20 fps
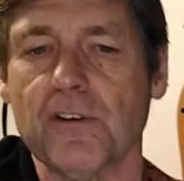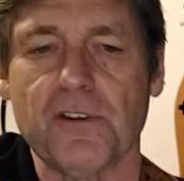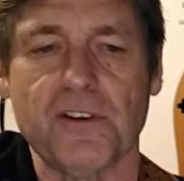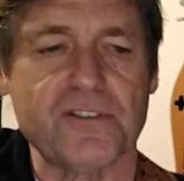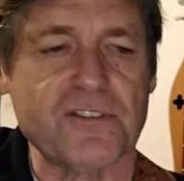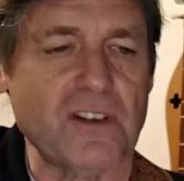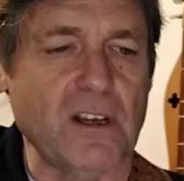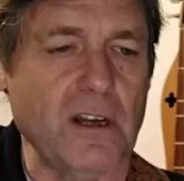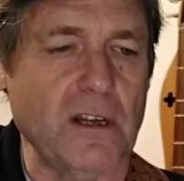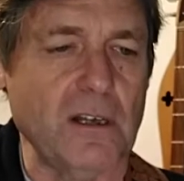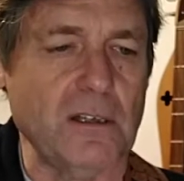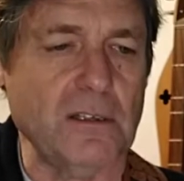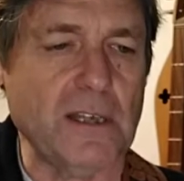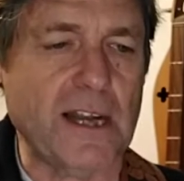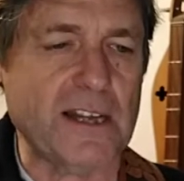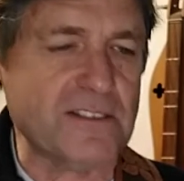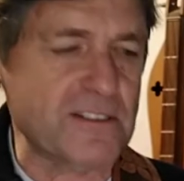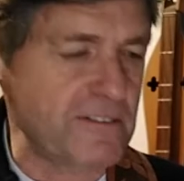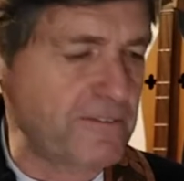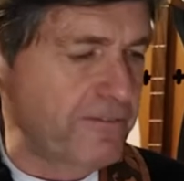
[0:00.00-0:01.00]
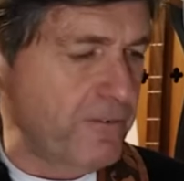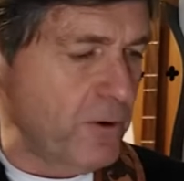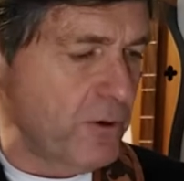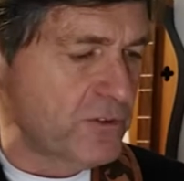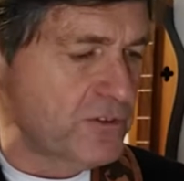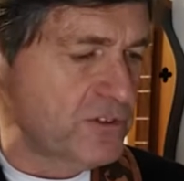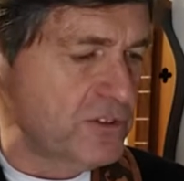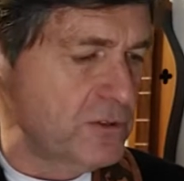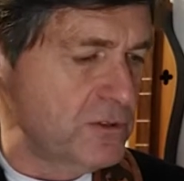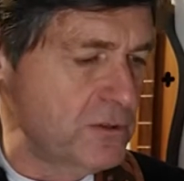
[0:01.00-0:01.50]
There's lots of
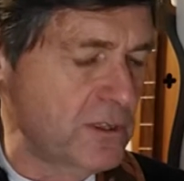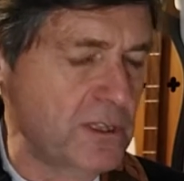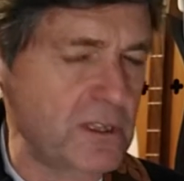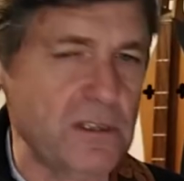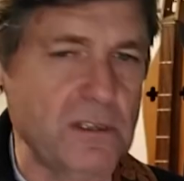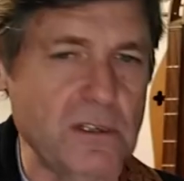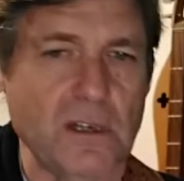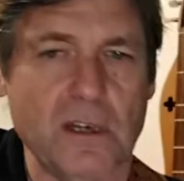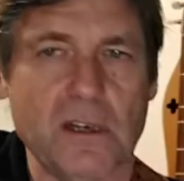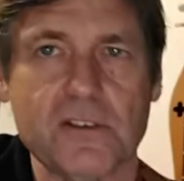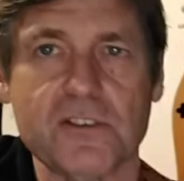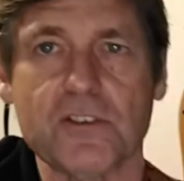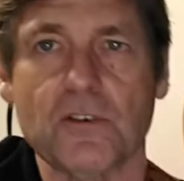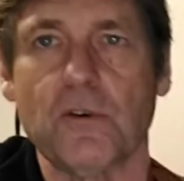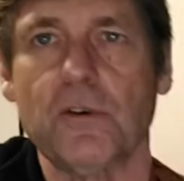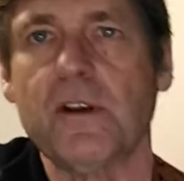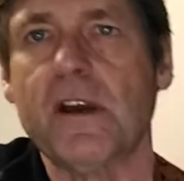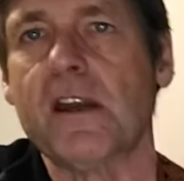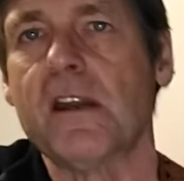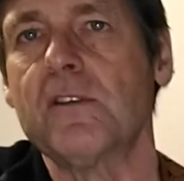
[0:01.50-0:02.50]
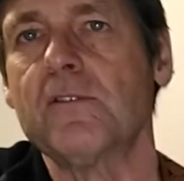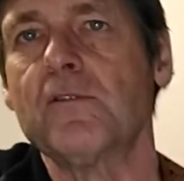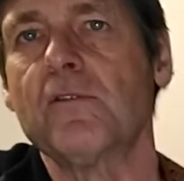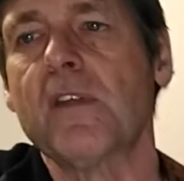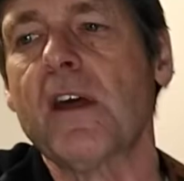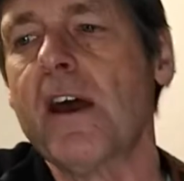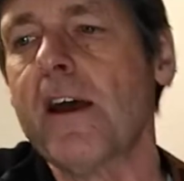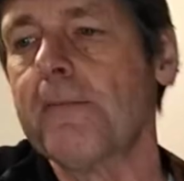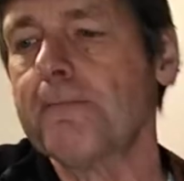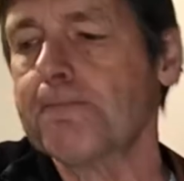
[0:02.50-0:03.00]
folks who can show you how to do
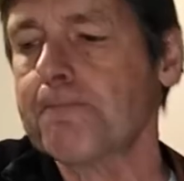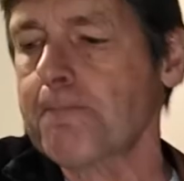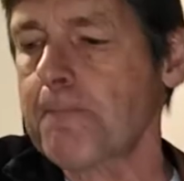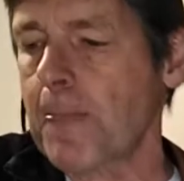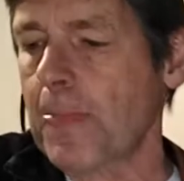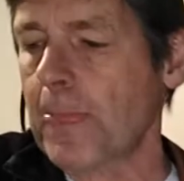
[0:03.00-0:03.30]
that.